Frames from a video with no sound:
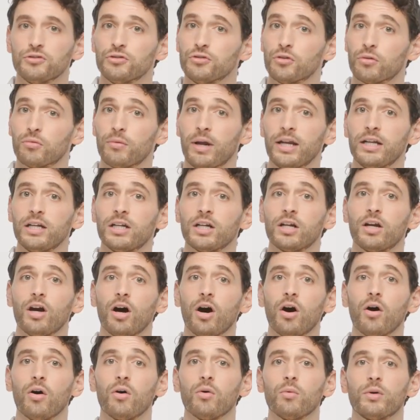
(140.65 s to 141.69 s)
You're ready to
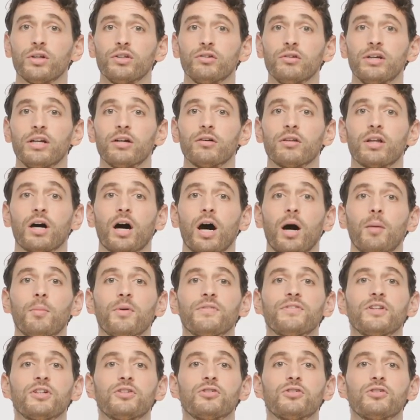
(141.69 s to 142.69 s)
go when you hear the hum of the